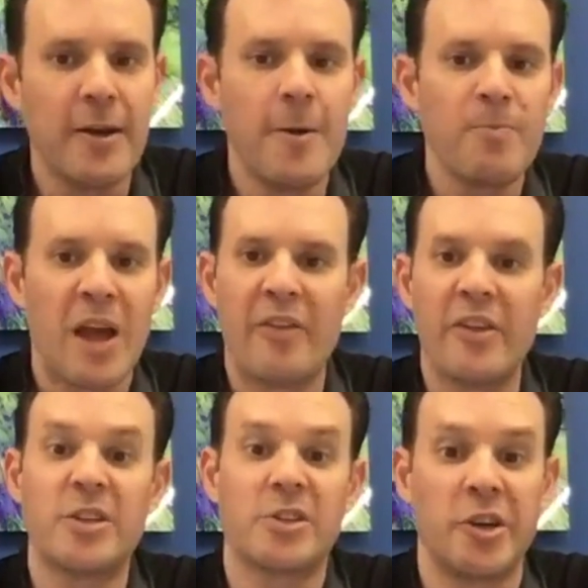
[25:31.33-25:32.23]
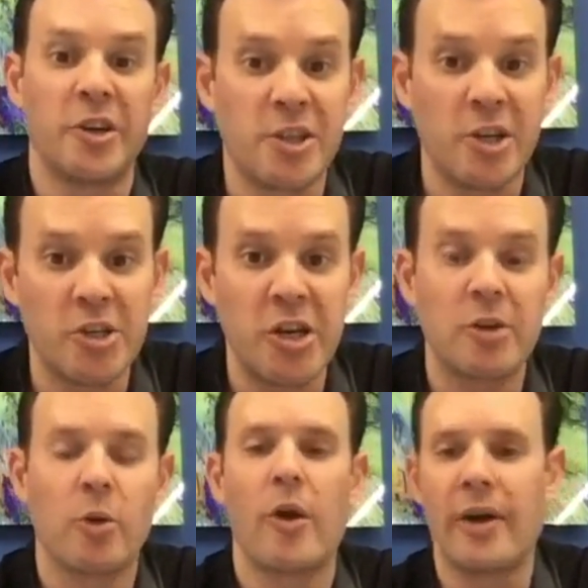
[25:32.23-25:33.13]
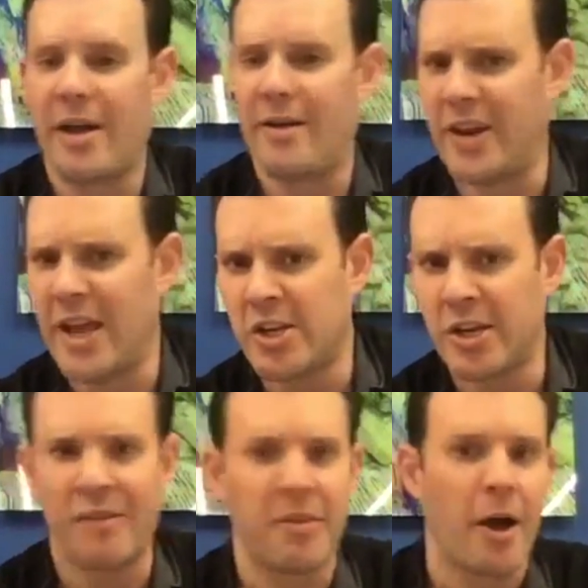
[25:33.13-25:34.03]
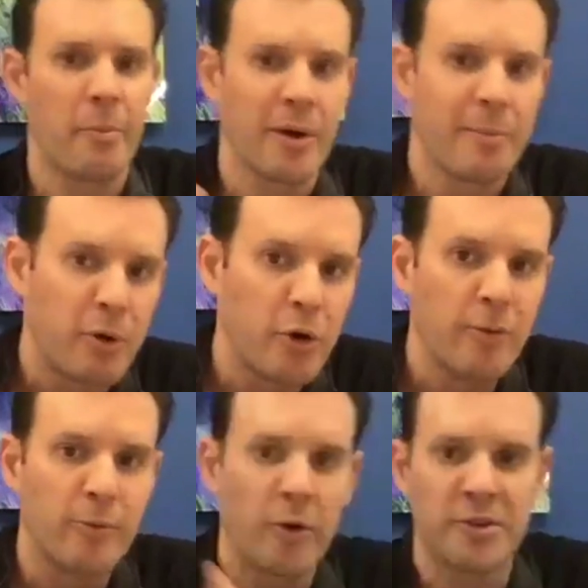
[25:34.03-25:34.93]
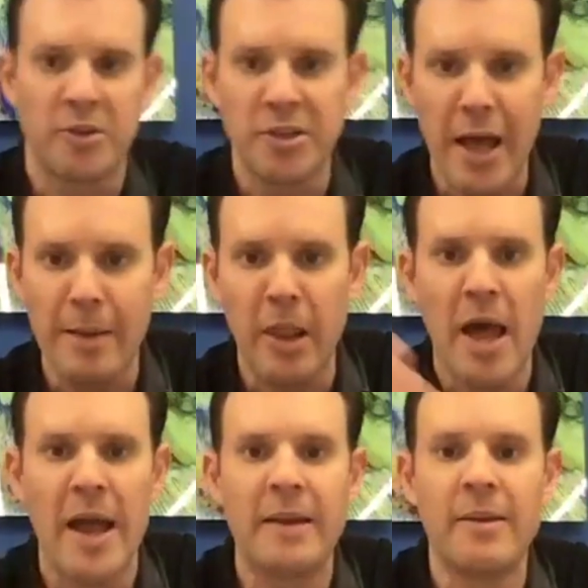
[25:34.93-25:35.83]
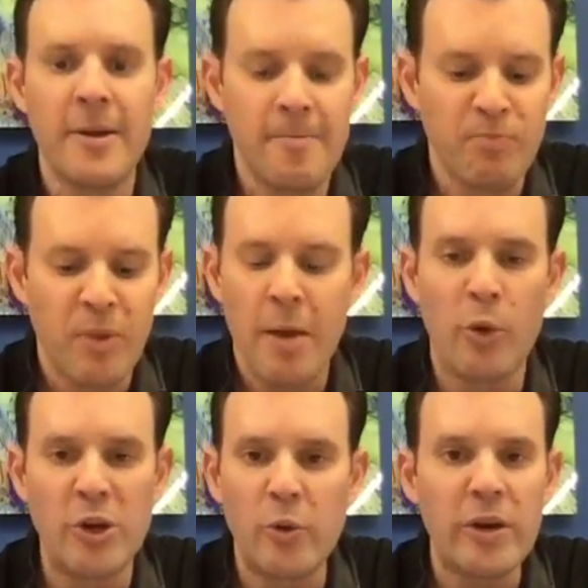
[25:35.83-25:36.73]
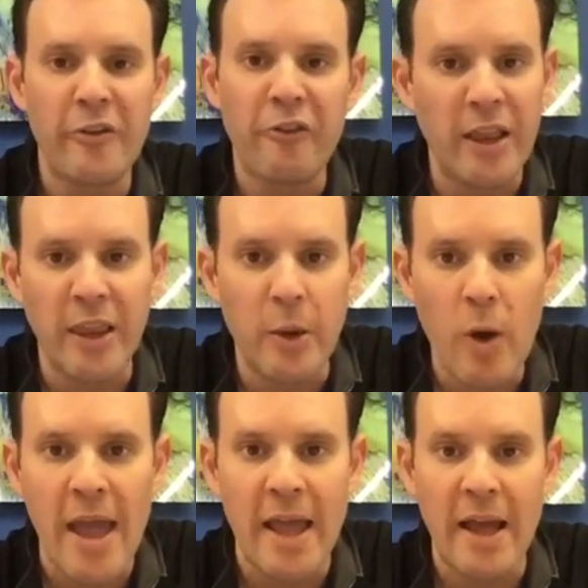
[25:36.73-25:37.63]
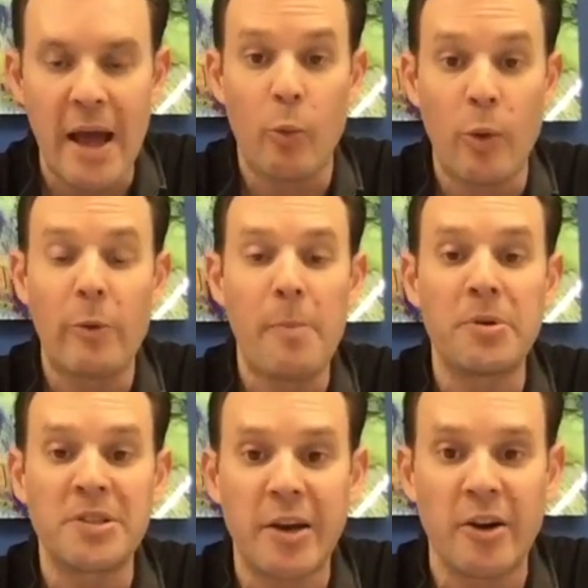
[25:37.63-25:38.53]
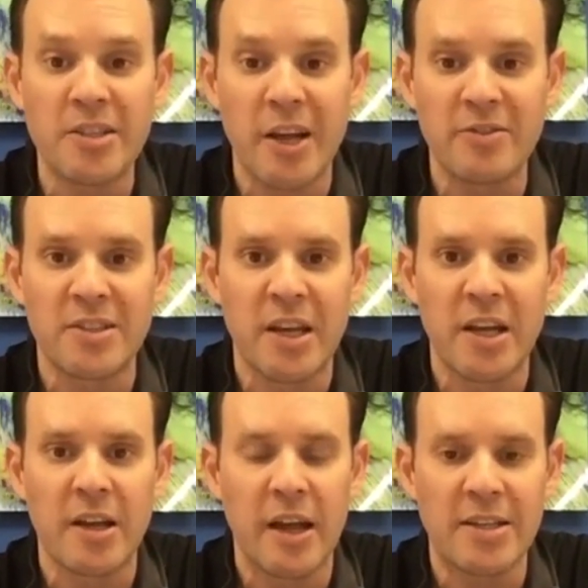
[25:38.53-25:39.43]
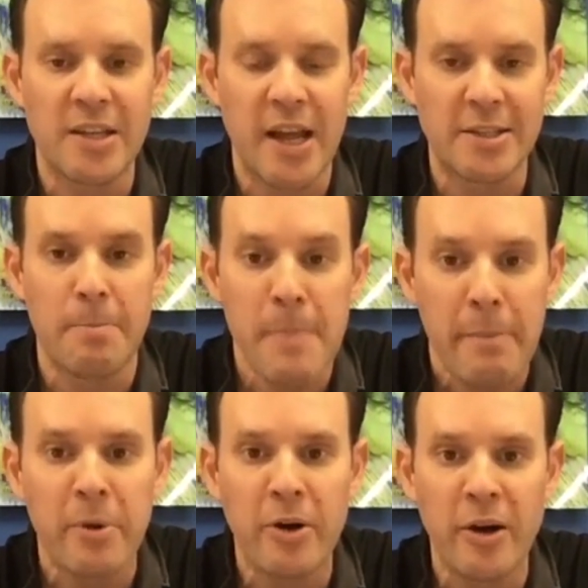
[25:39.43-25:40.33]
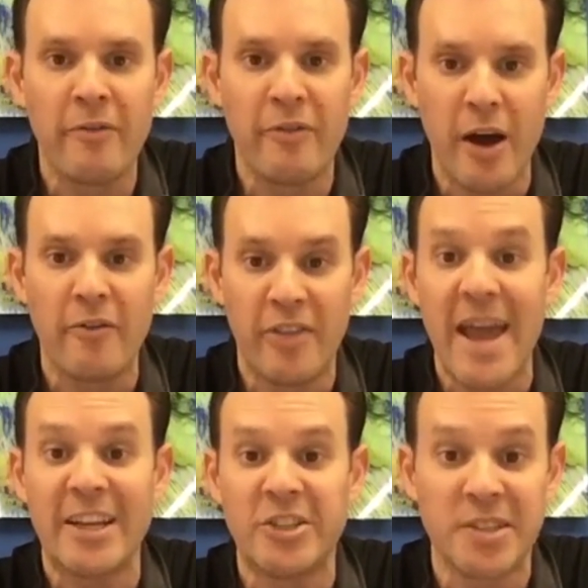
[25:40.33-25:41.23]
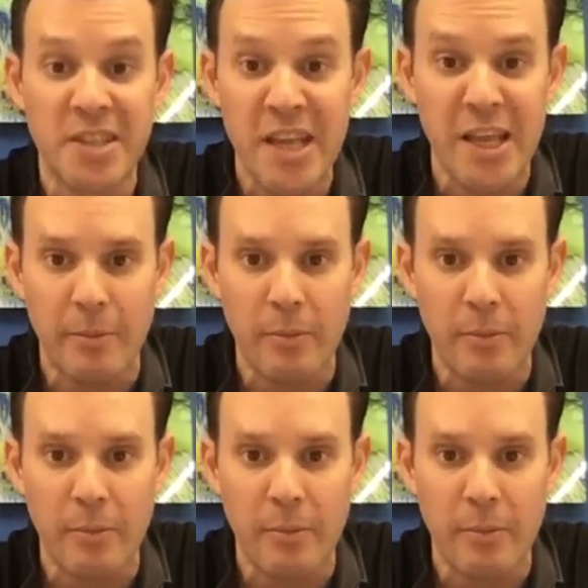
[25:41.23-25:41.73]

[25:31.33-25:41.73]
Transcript: Have they just started searching? Do they already have an agent? Have they gotten pre-approved? What's their timeline? We do it in a friendly way. We represent ourselves as a member of the agent's team.